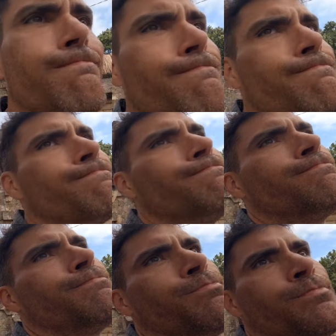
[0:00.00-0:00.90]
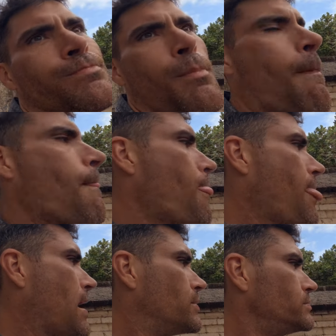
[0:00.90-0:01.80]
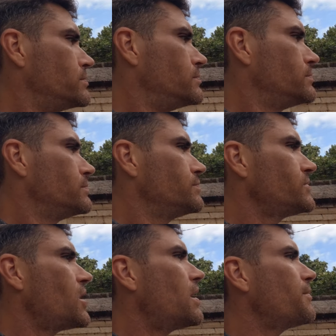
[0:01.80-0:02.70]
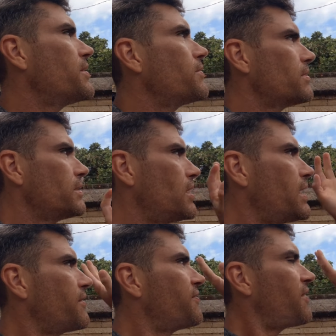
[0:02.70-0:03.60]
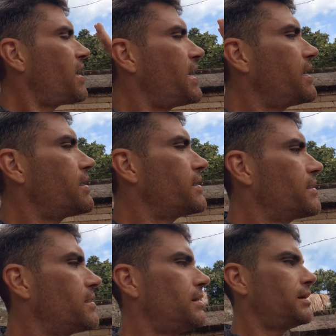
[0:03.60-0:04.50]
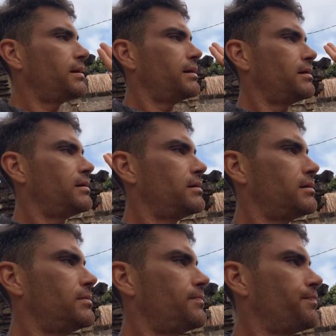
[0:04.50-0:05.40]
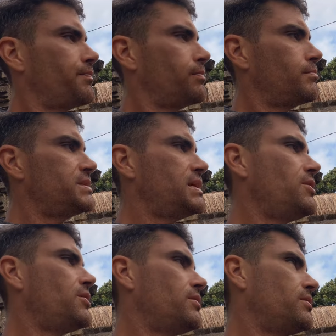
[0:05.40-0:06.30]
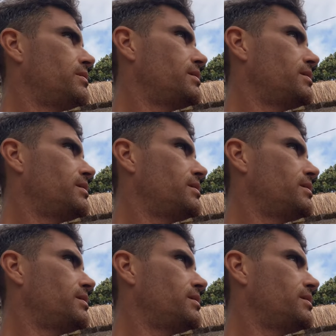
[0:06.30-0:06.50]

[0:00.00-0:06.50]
Ah, so they're scratching your door. No, like my, yeah, like a fly, like a mosquito